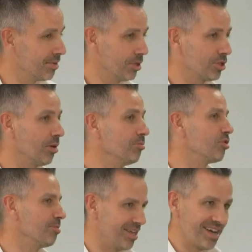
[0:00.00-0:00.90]
comes
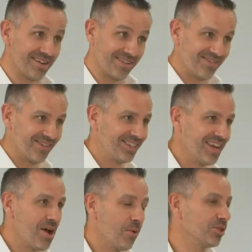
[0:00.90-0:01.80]

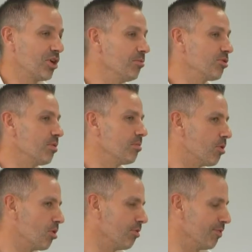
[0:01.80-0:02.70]
from a
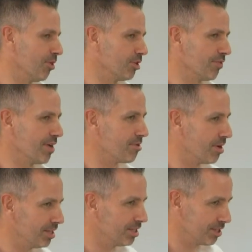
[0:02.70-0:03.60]
moral philosophy and
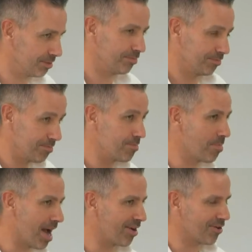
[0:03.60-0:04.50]
religious
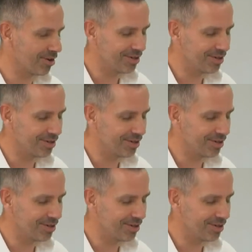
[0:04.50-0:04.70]
background.